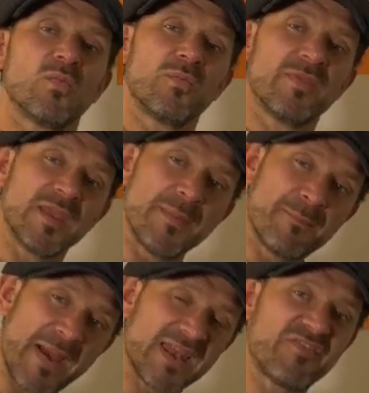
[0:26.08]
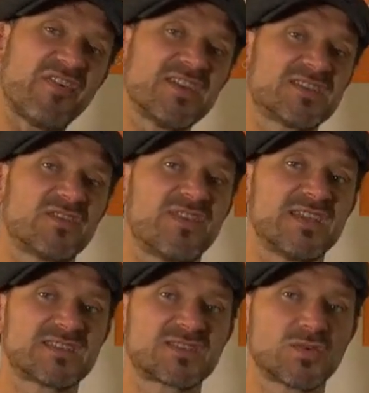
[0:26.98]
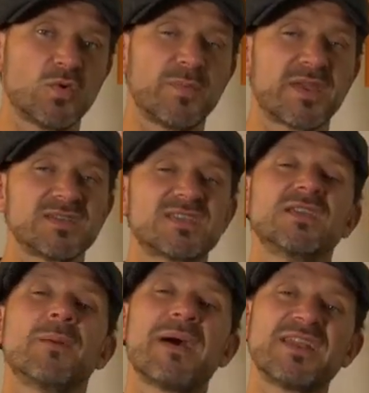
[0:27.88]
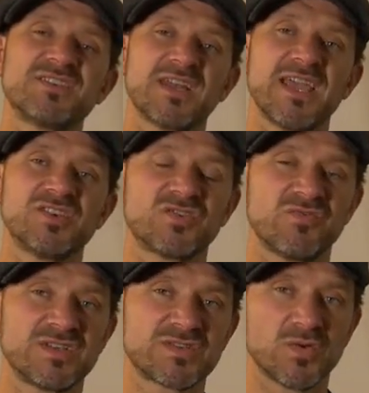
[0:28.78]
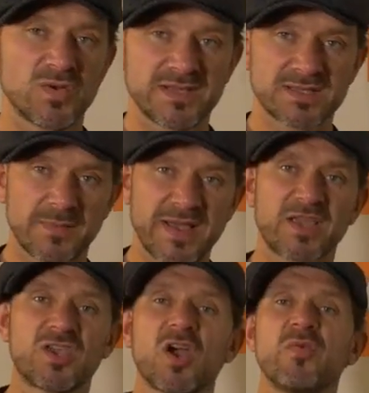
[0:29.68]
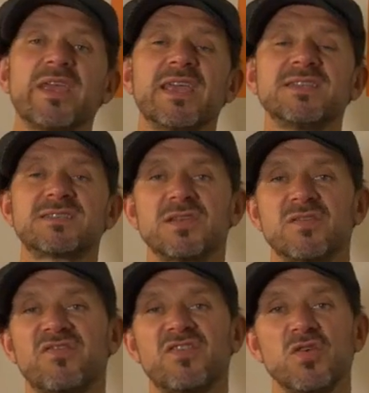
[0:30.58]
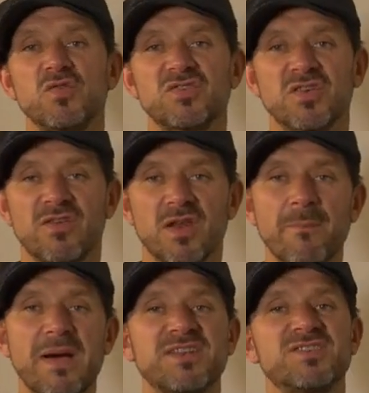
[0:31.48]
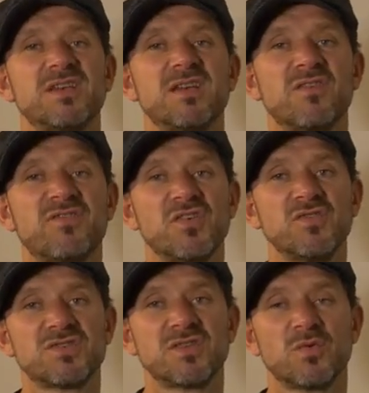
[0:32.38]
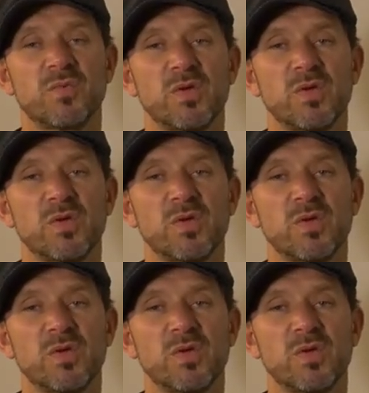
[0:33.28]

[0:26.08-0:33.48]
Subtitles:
the benefits of this tool, because it's an imaginary tool. It's about going into the future and imagining the future that we